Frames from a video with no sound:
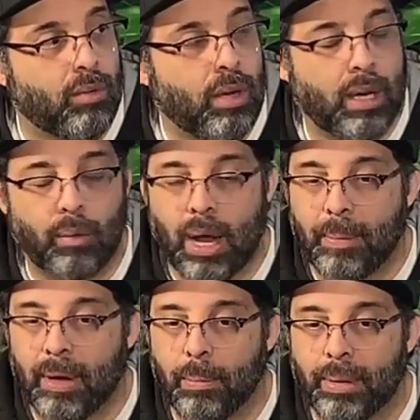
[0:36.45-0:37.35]
Wrap
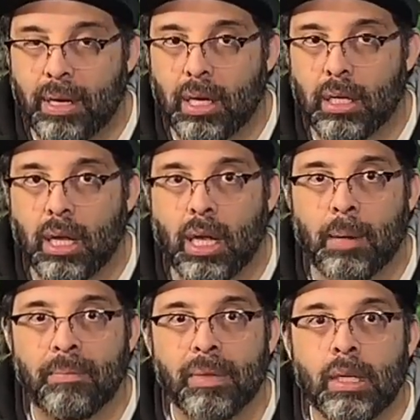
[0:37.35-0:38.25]
it up, but
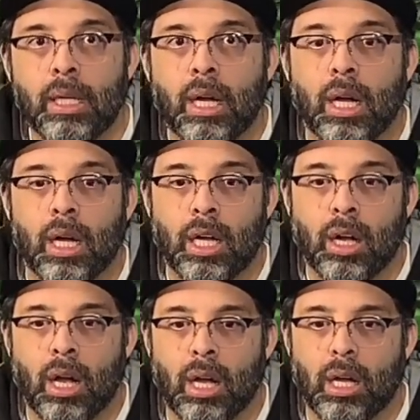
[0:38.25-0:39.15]

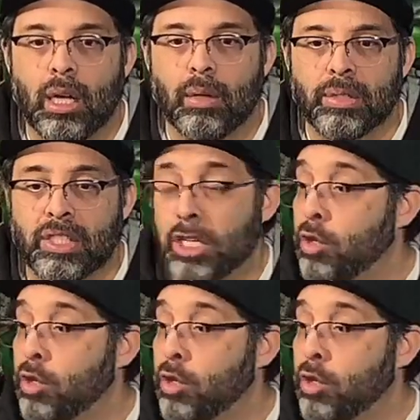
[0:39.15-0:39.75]
I was gonna say,